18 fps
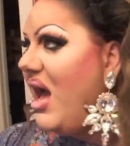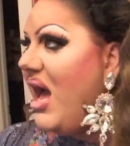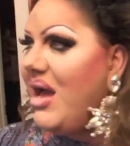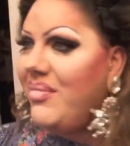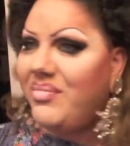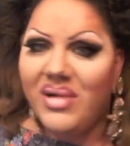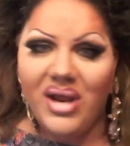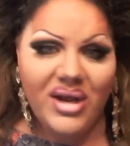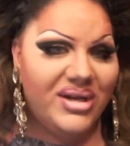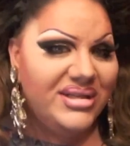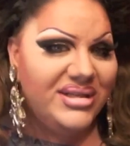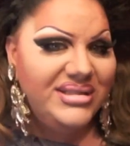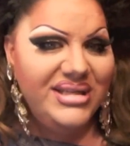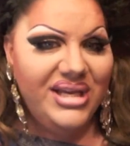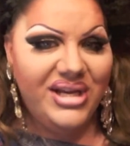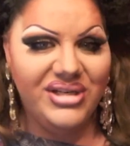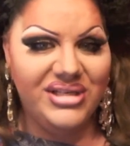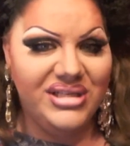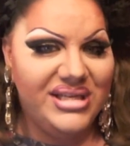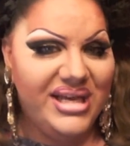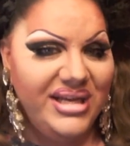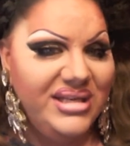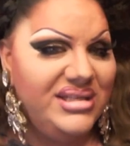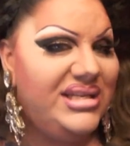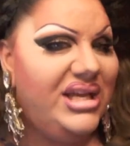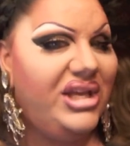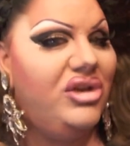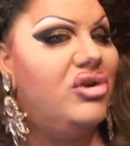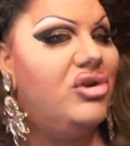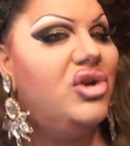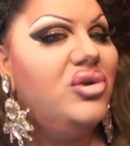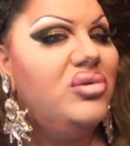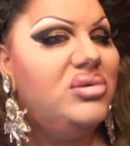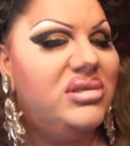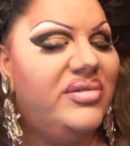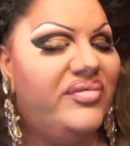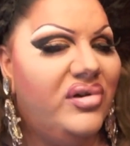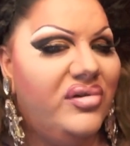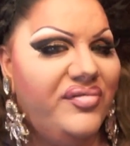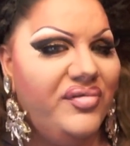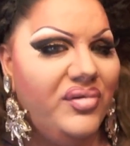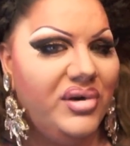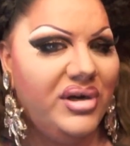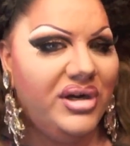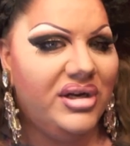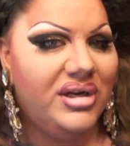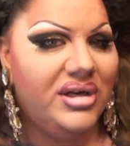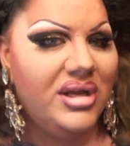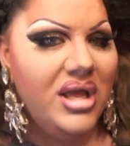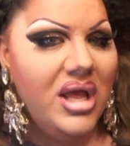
I'm not going to sit here today and tell you who to vote for.